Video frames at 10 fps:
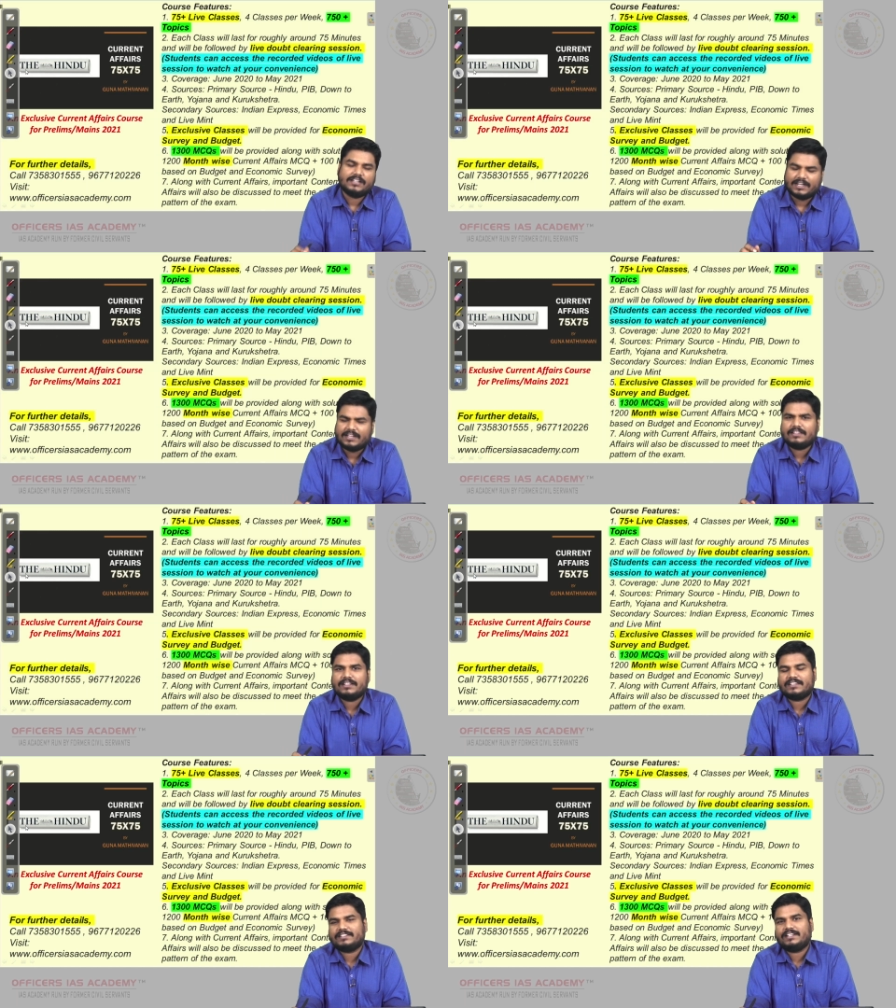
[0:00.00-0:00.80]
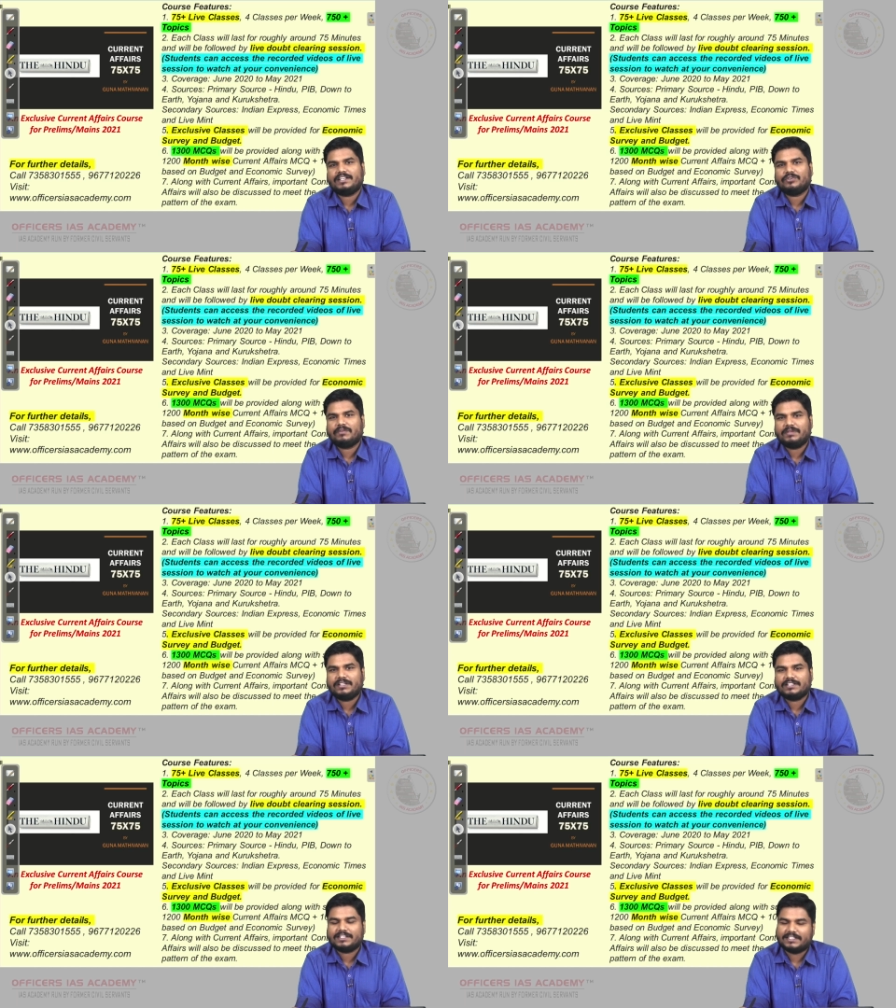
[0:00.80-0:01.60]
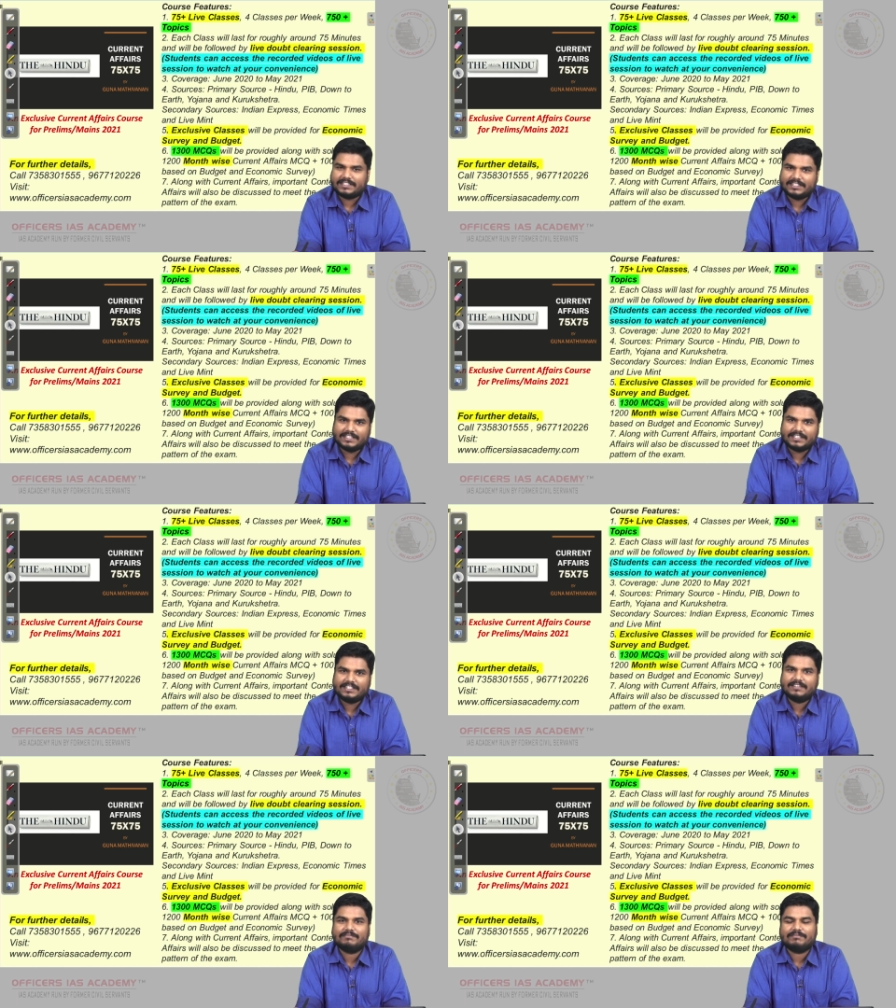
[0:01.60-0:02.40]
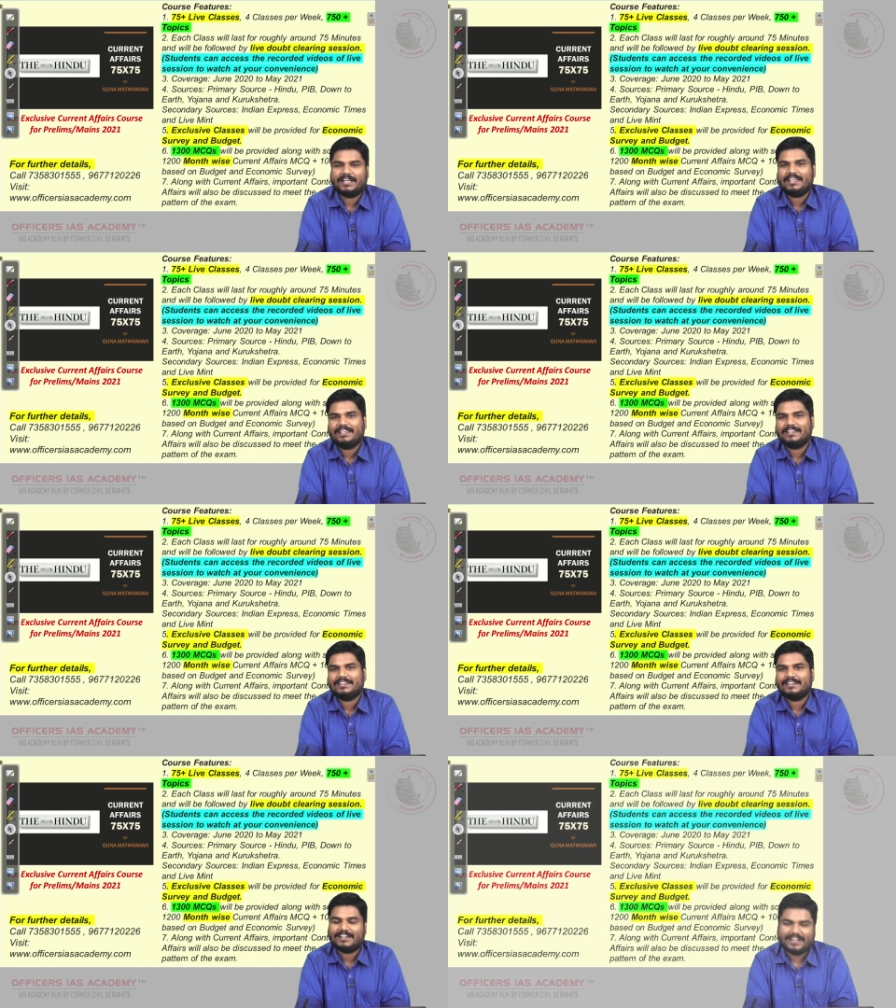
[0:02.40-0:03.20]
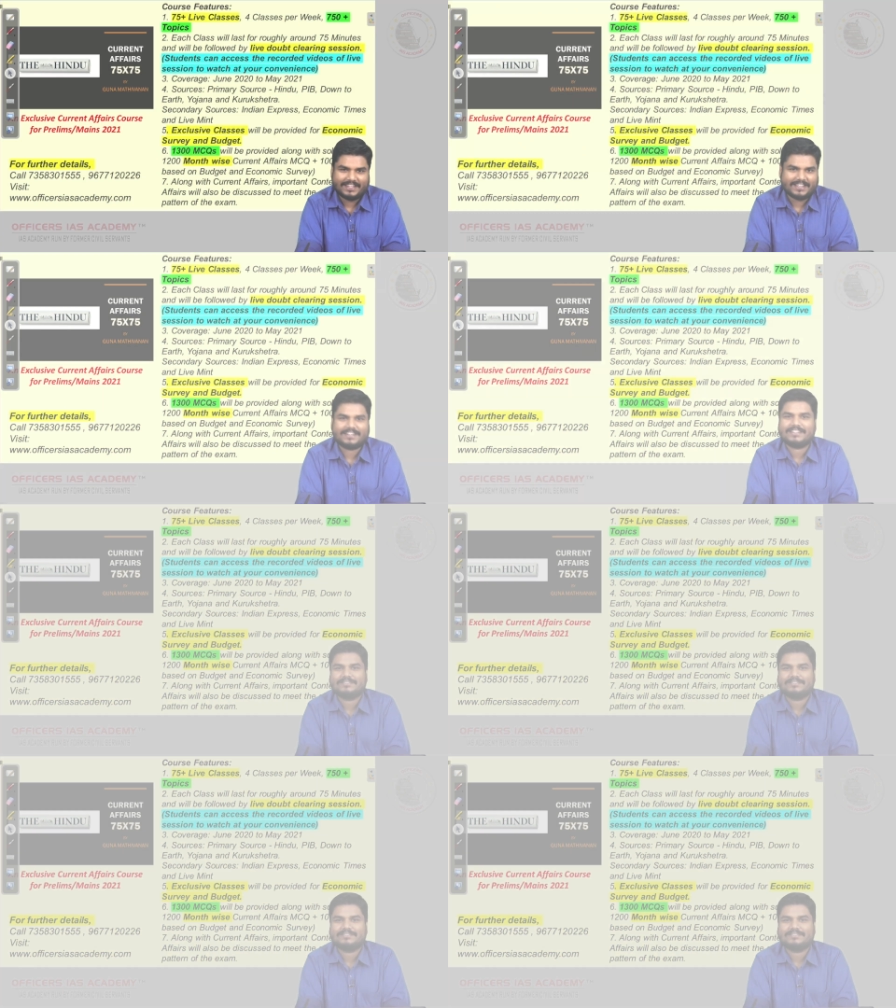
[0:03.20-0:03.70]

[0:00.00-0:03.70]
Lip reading: another exciting topic. Till then, bye. Take care.